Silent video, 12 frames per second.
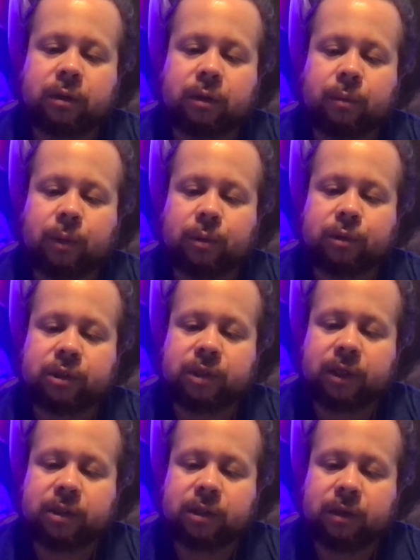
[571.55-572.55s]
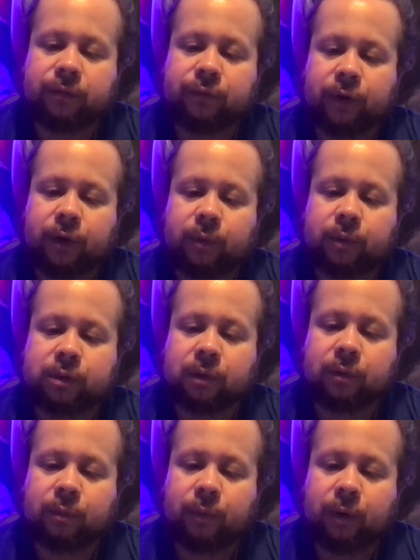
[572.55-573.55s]
the most sexy fragrance on
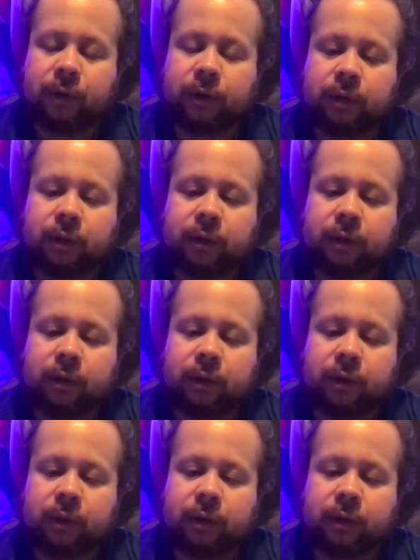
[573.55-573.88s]
the market,